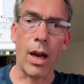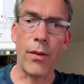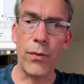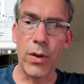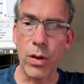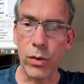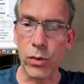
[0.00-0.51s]

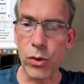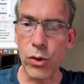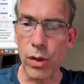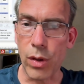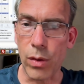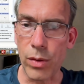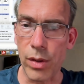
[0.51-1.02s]
I forgot to
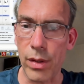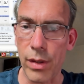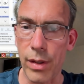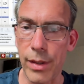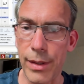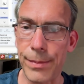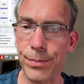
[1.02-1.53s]
show
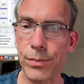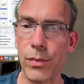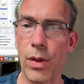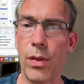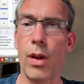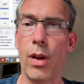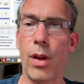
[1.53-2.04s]
the
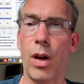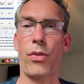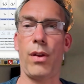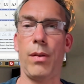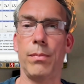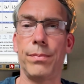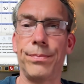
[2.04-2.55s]
dark
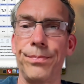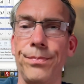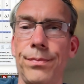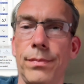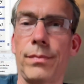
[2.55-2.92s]
theme.